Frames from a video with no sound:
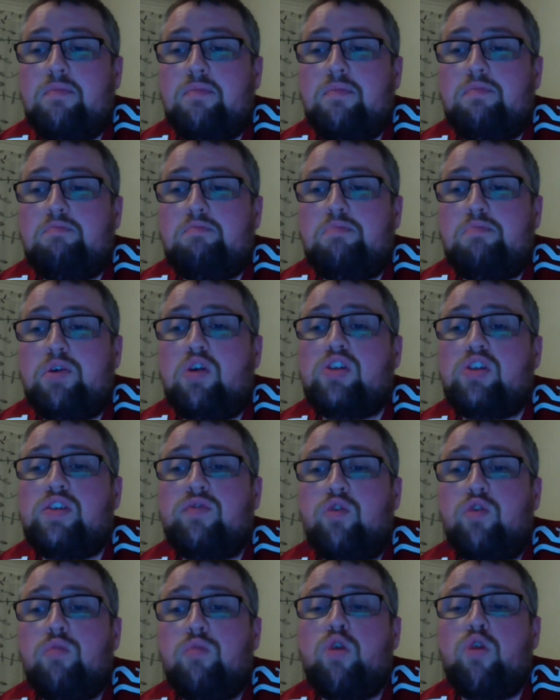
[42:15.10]
because I've
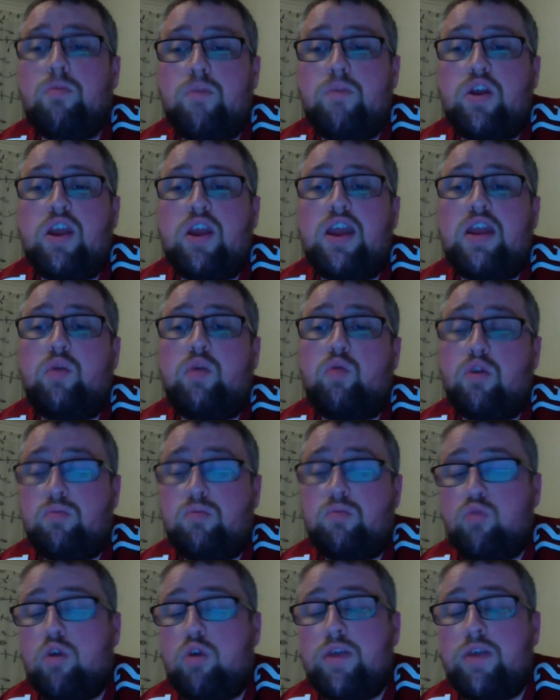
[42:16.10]
got more money and I won
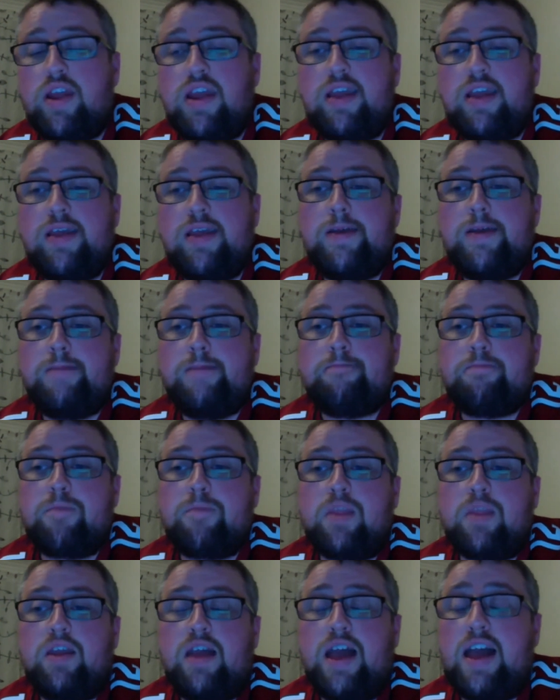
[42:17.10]
more money,
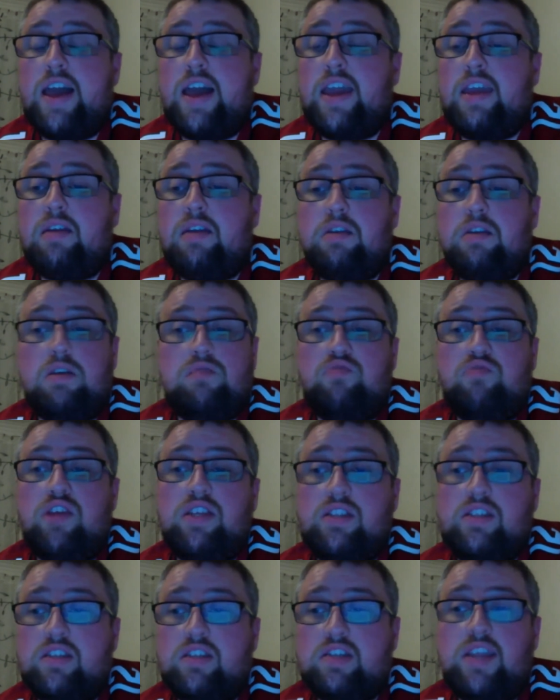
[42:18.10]
I raised
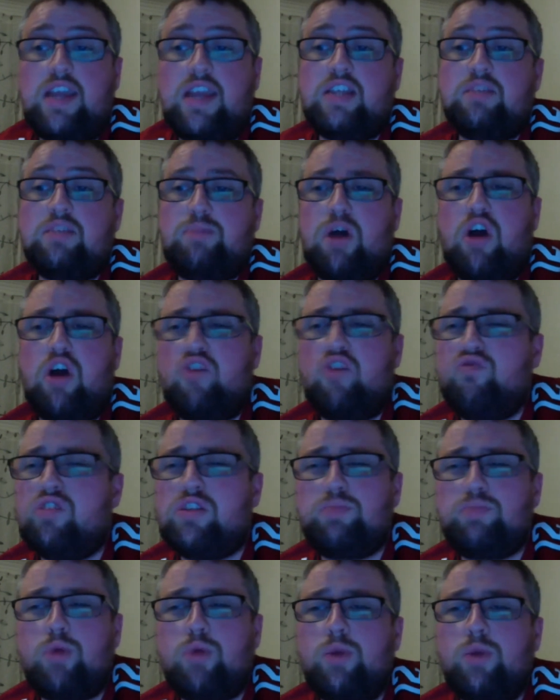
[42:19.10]
the stakes. But 100's
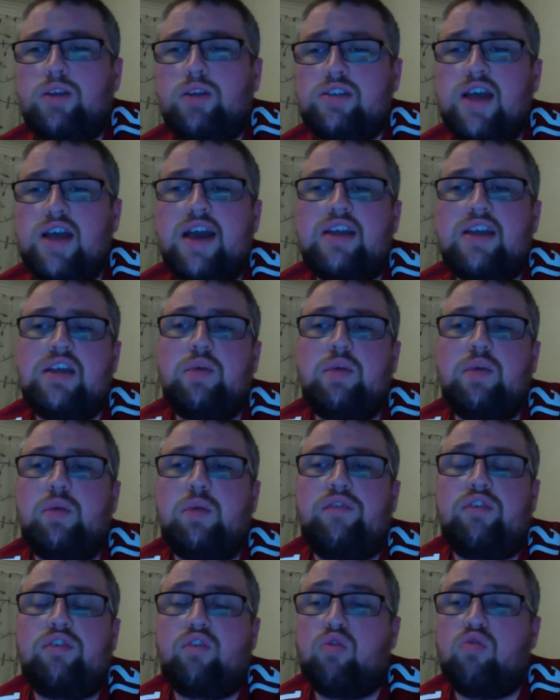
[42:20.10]
probably as high as I will
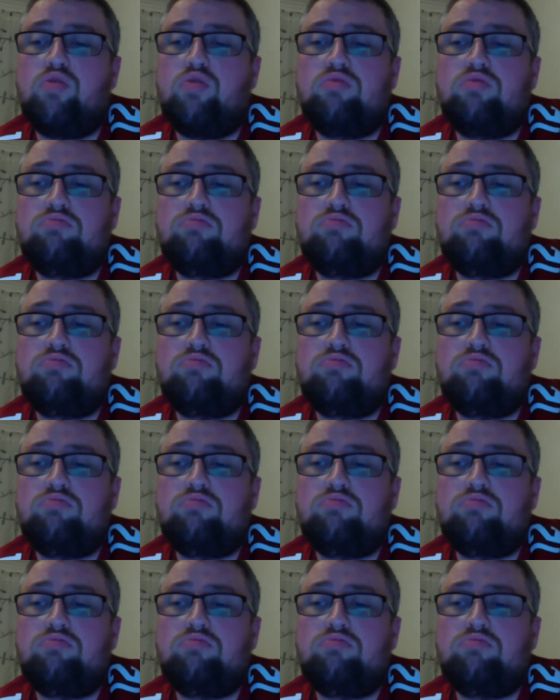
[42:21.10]
ever go.